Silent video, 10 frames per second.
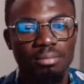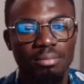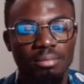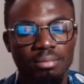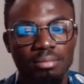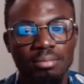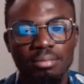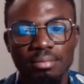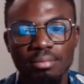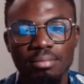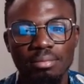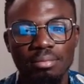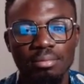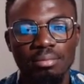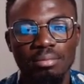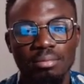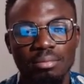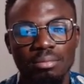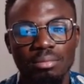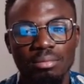
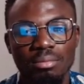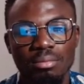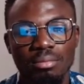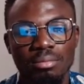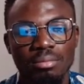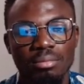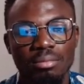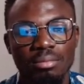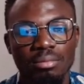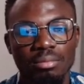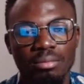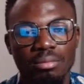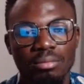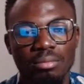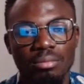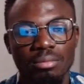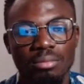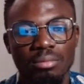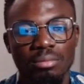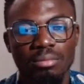
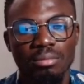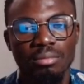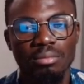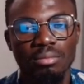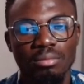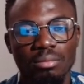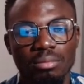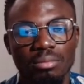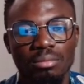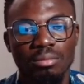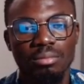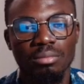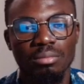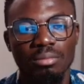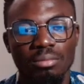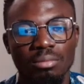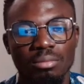No words are spoken by the person on screen.